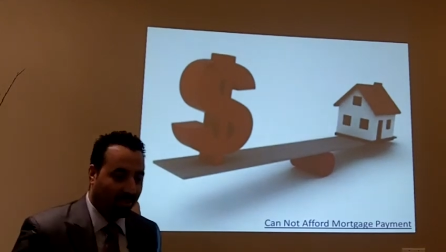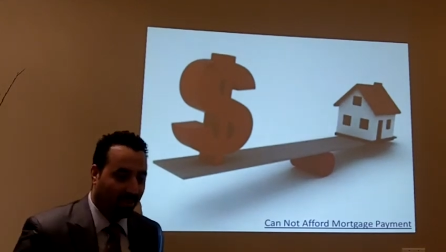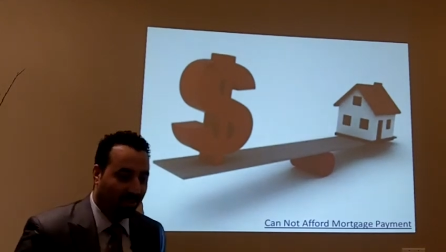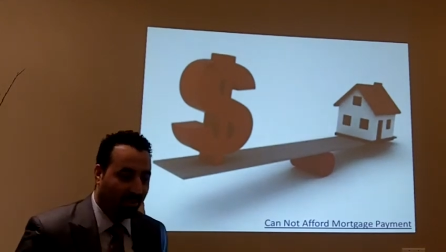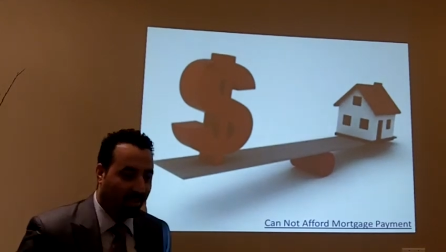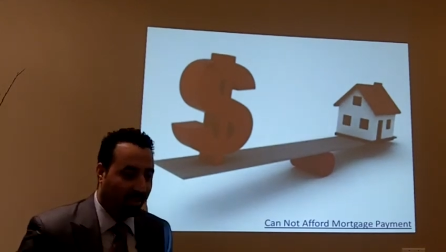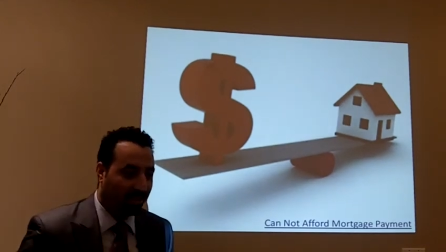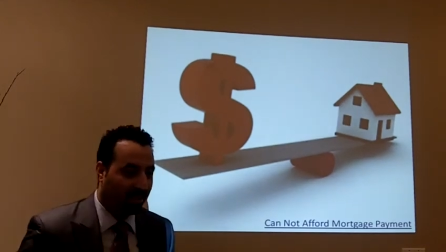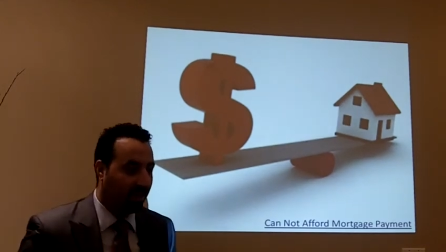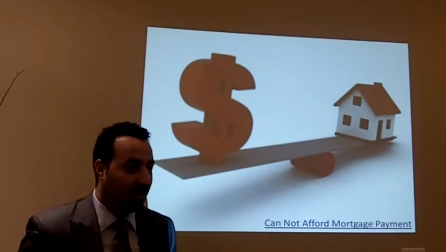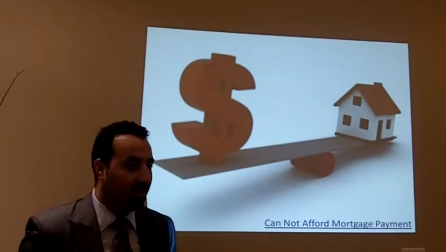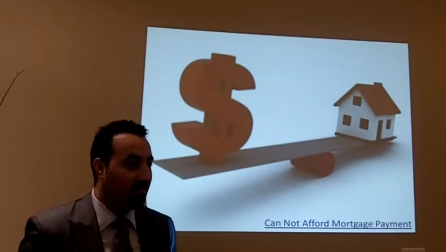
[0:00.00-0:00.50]

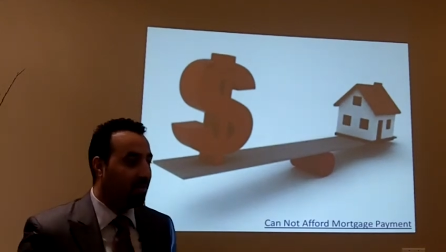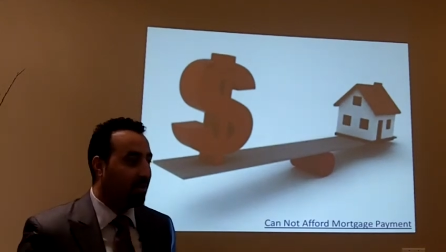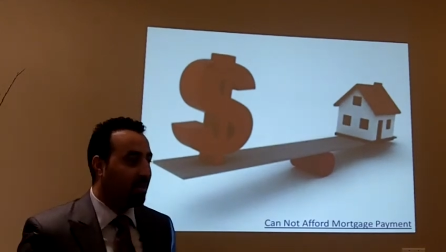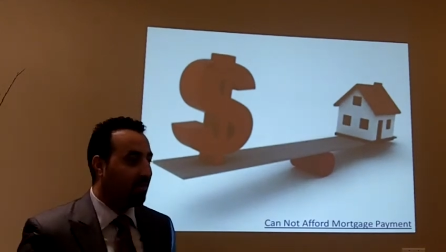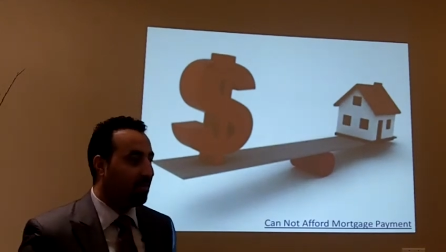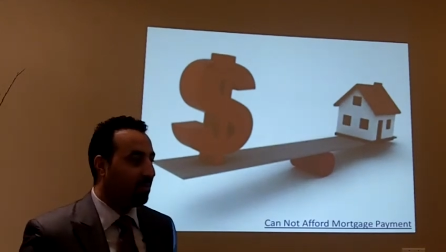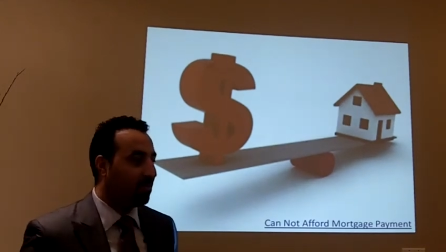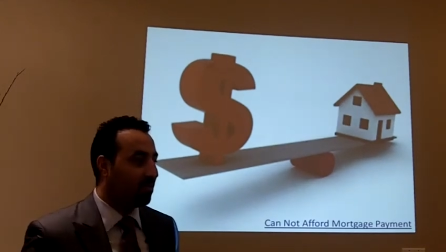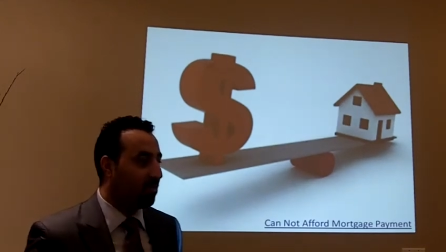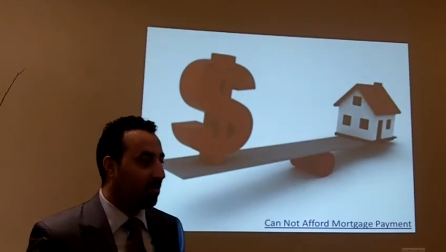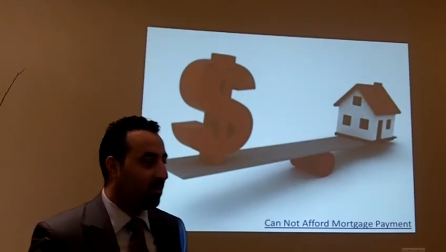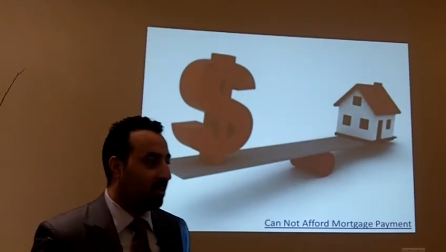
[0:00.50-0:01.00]
Okay, 10
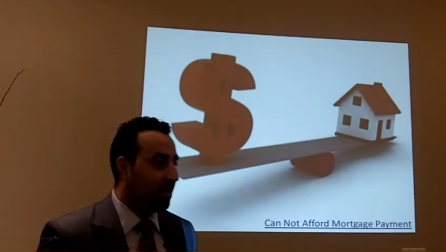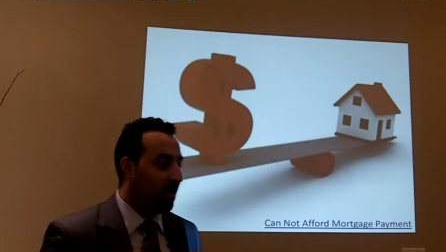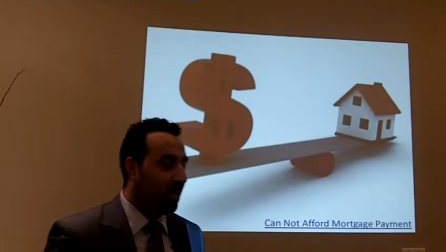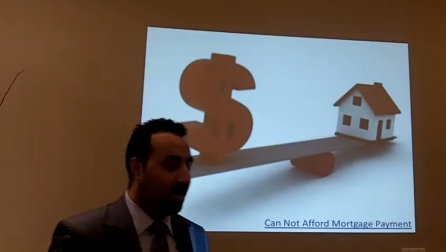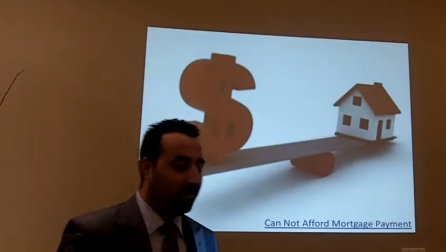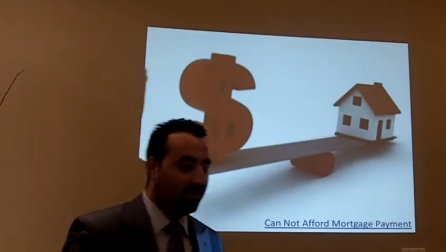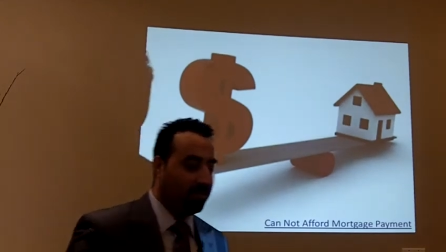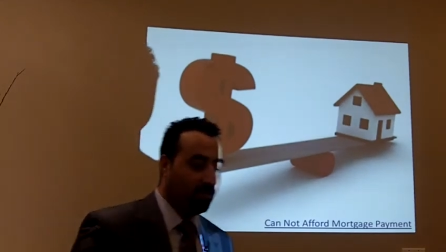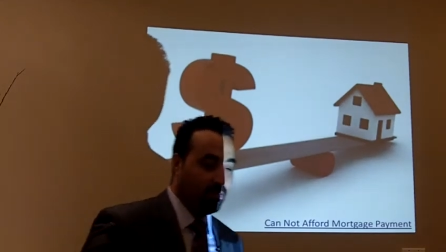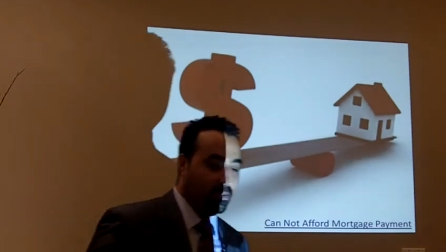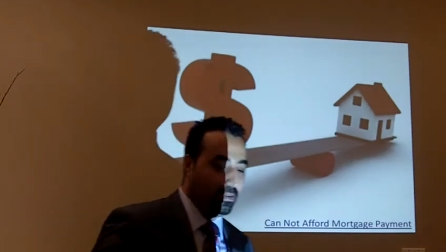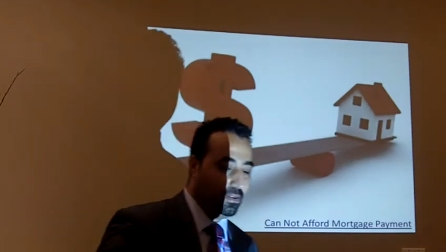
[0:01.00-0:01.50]
minutes is good
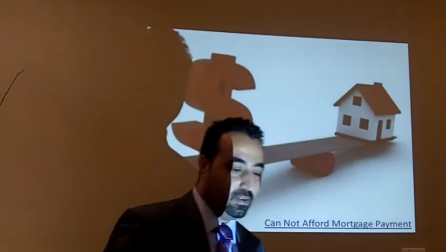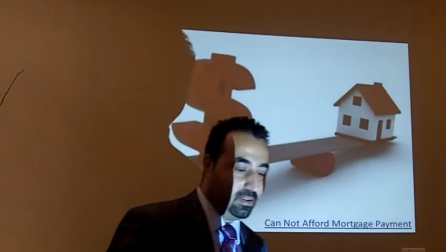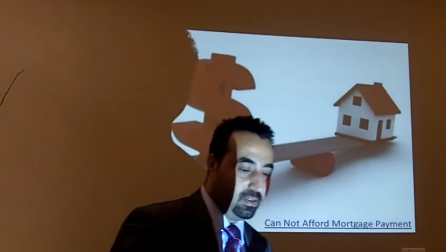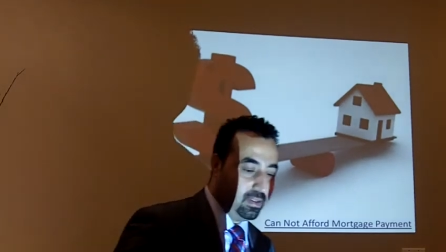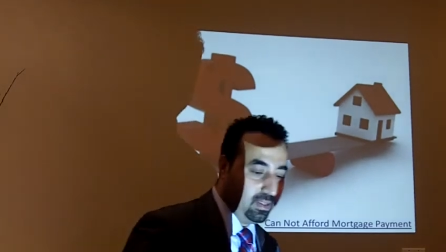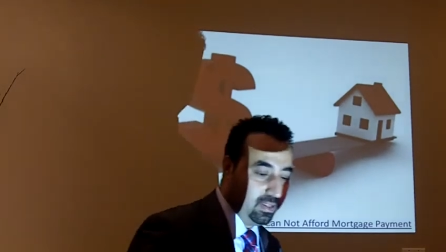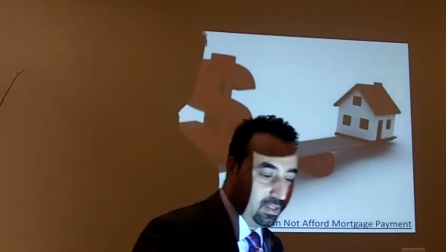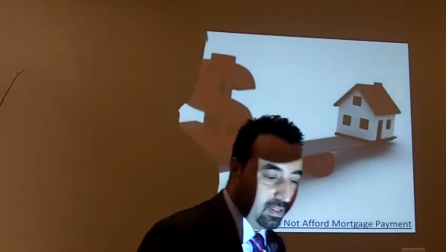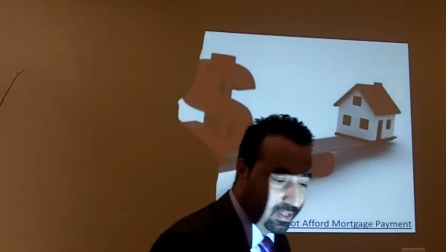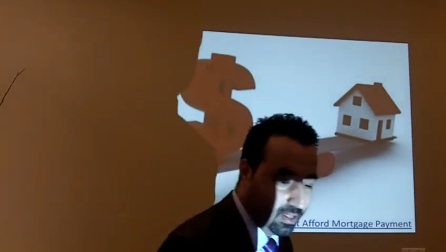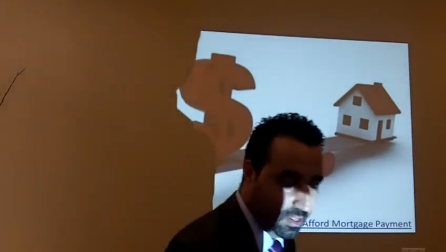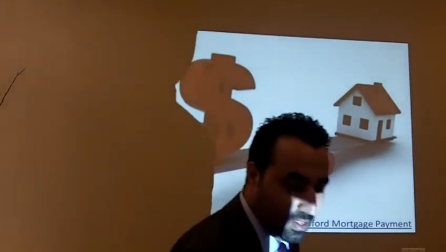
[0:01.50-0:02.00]
enough? Yeah.